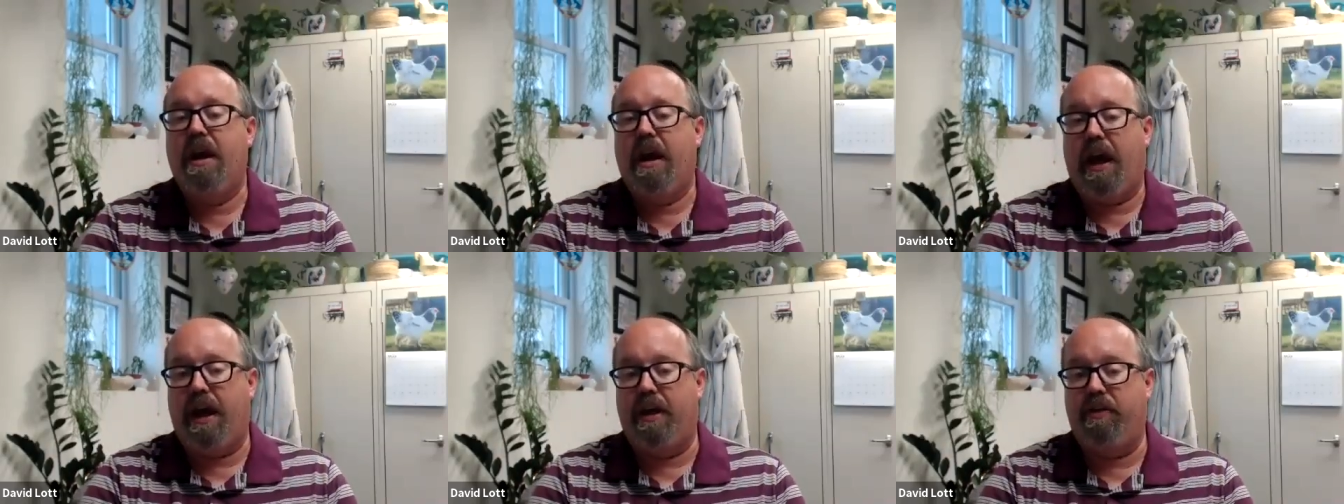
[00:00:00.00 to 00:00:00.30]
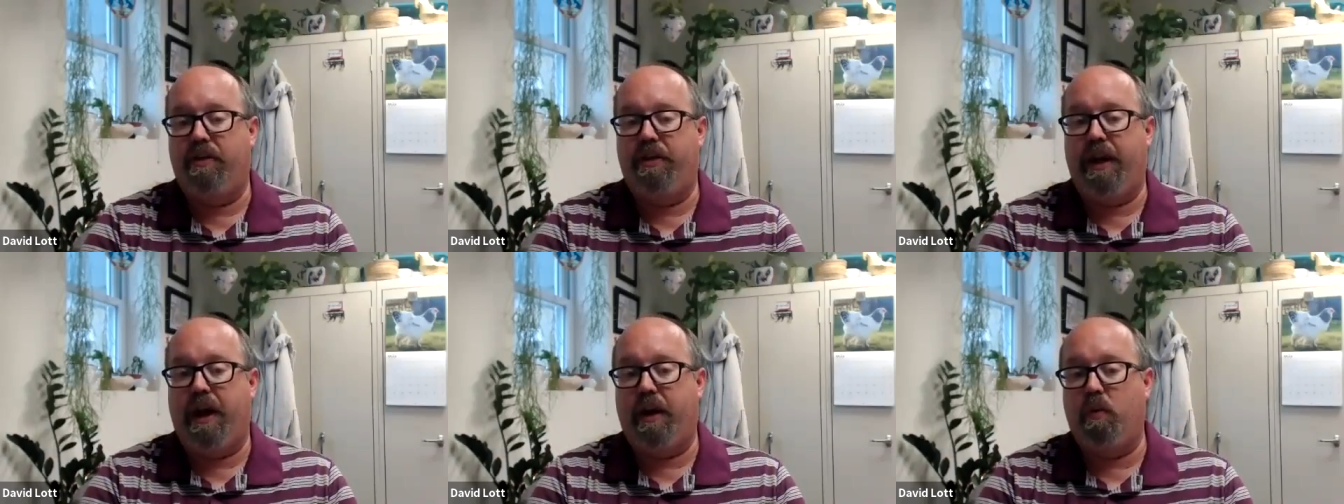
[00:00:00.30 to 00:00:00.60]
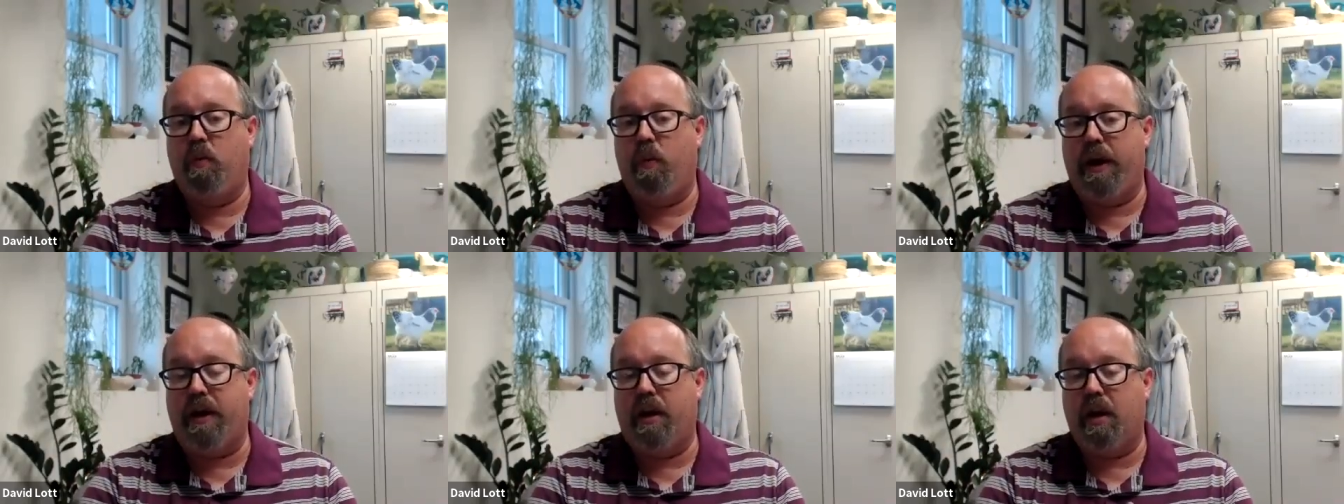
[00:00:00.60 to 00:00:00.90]
and
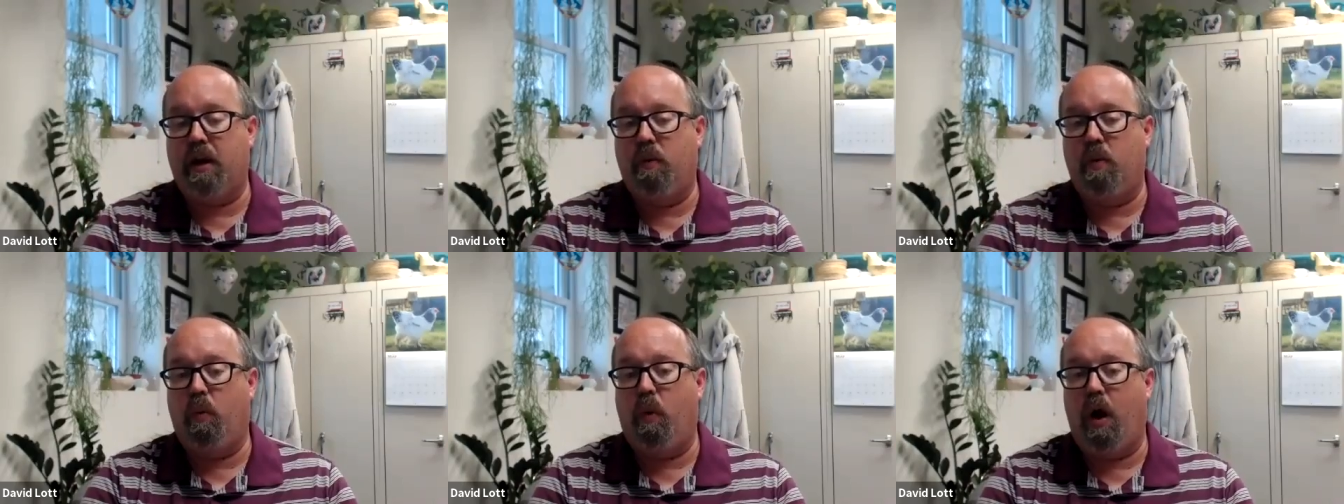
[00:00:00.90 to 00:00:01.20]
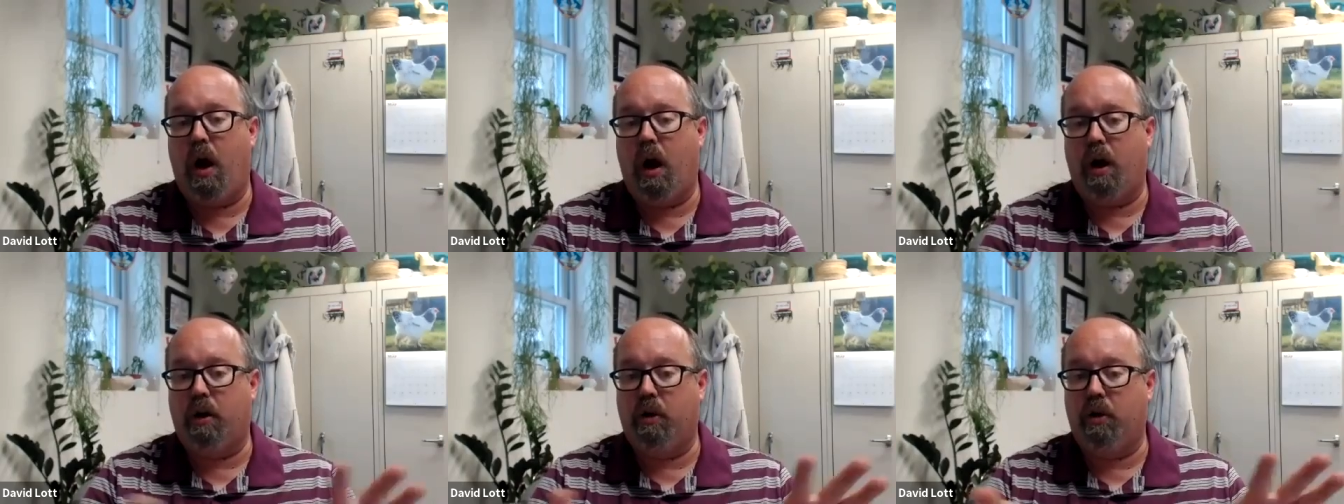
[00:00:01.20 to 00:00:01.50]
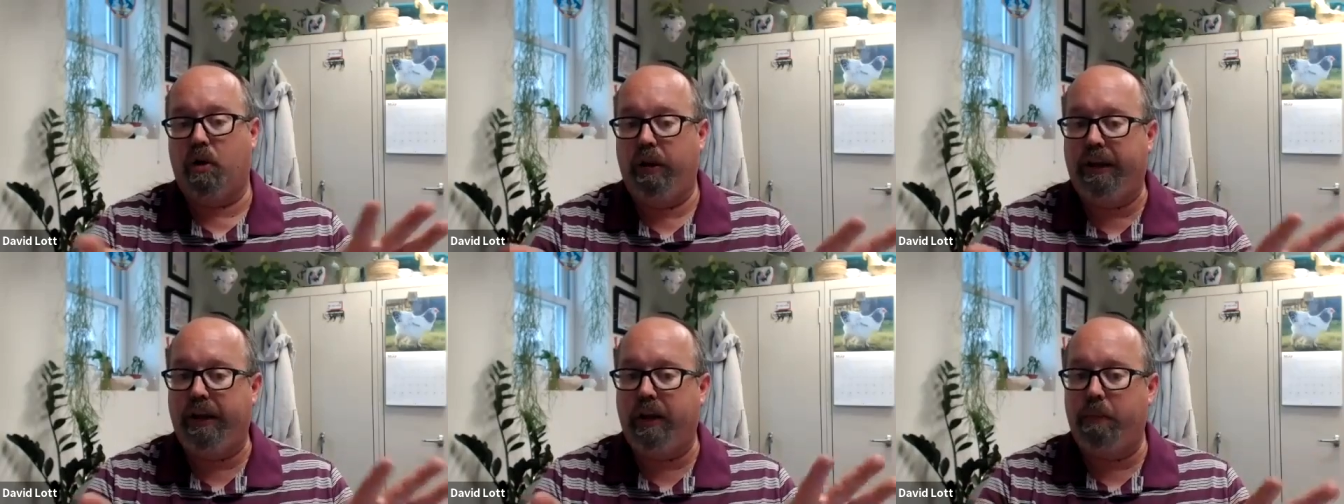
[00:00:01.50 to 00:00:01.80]
then we can water
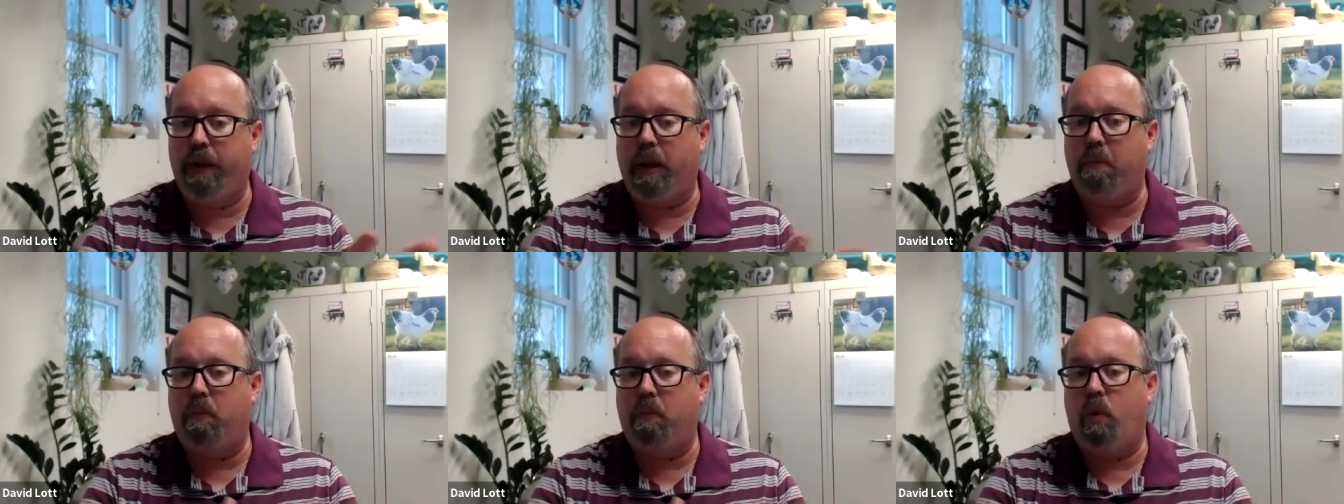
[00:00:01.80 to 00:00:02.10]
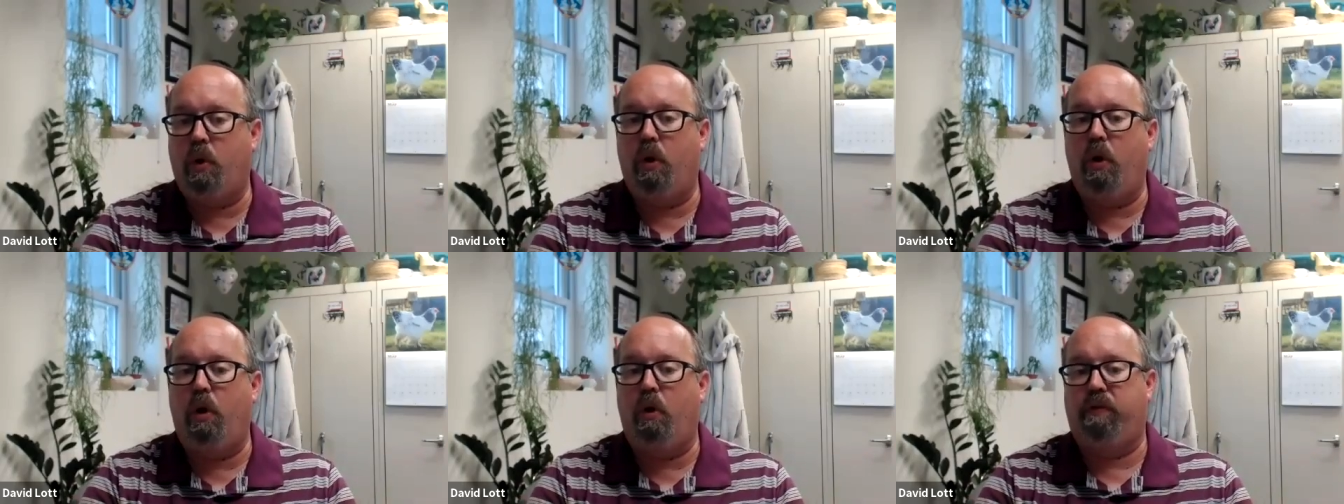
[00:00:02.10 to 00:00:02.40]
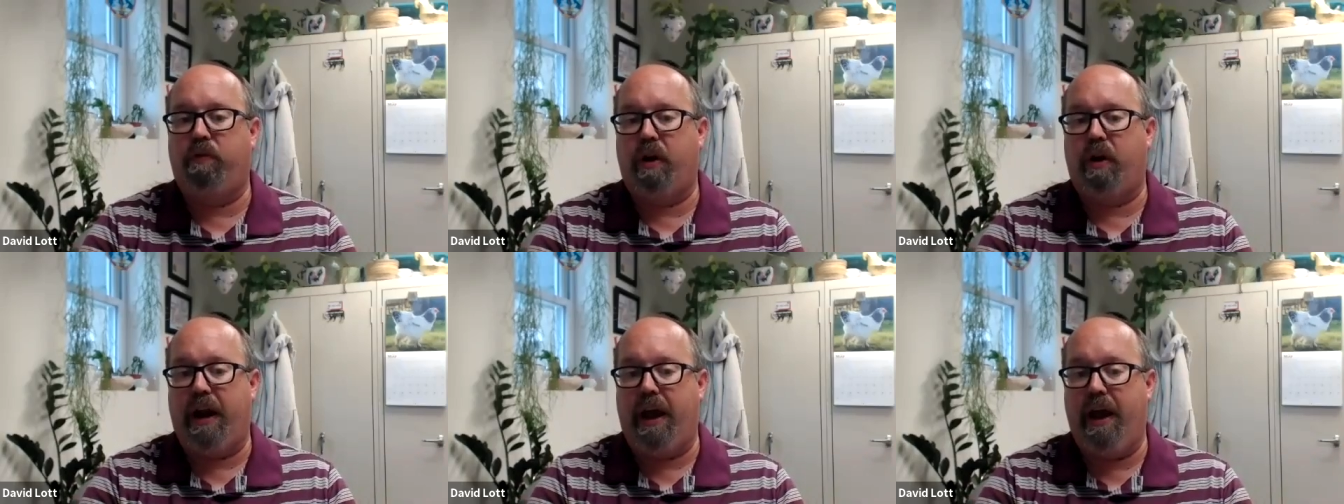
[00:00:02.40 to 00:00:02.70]
a little bit more
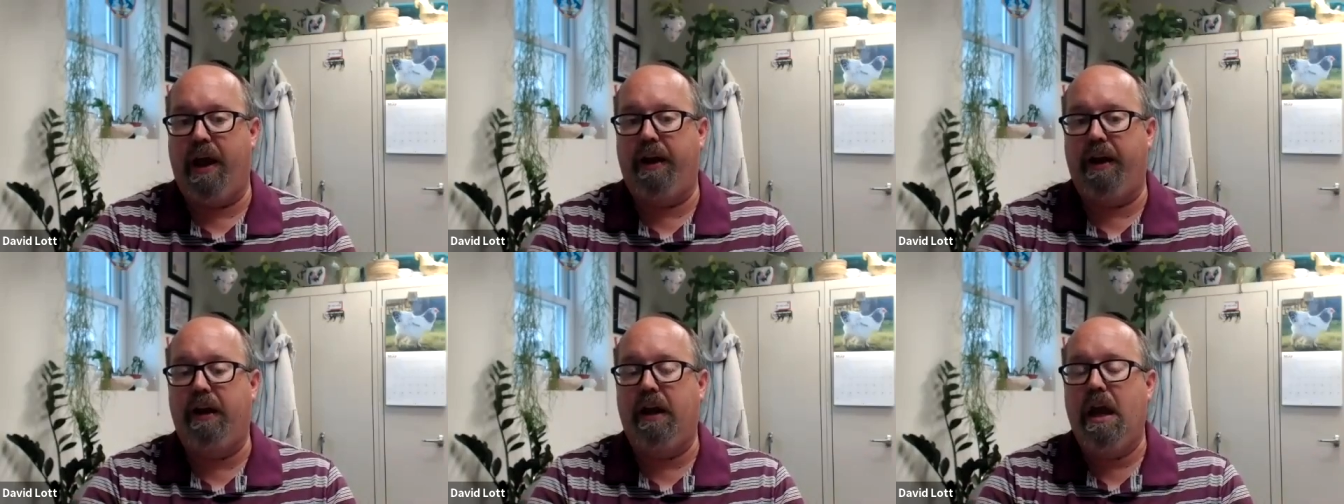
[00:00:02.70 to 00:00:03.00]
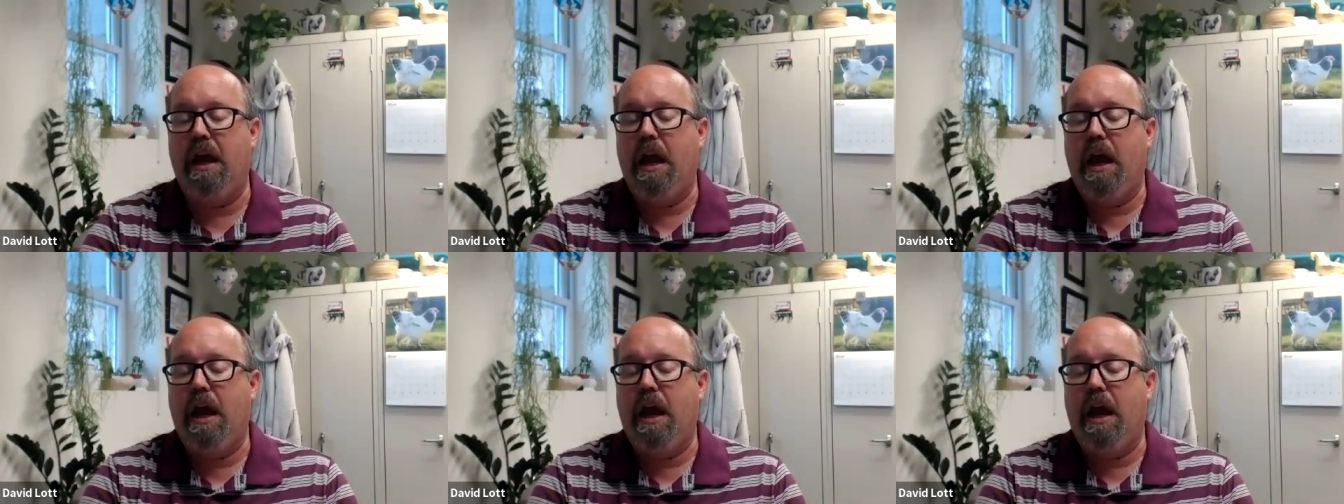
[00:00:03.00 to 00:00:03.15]
overhead.